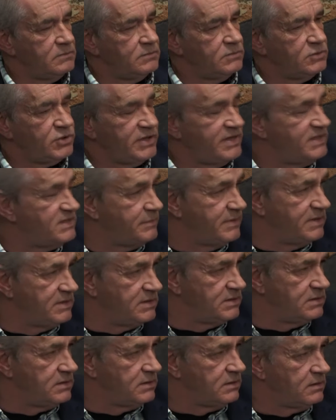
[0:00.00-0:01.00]

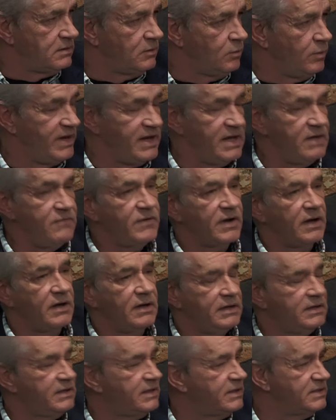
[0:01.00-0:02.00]
transmitted whenever
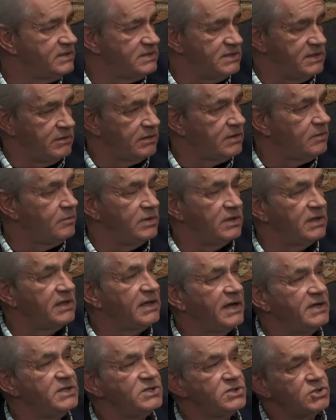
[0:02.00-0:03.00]
it goes near a
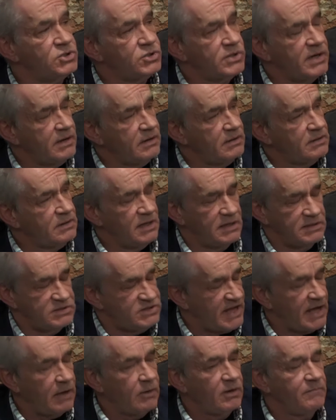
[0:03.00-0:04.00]
communication
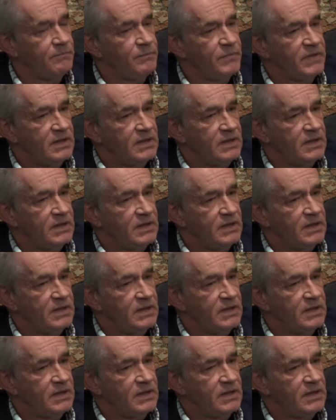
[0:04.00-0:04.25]
tower.